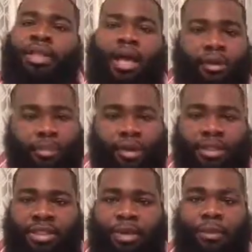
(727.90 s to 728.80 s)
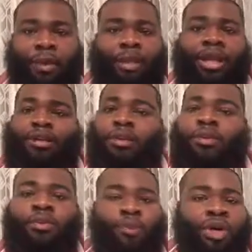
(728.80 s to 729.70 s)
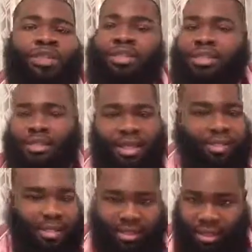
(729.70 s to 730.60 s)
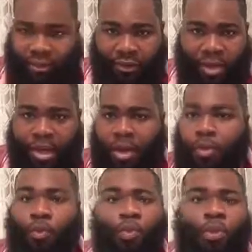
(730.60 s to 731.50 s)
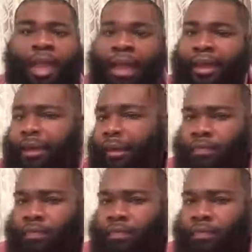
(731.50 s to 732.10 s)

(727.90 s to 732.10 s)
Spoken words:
Tyler Perry scene where I'm like, was this necessary? Like,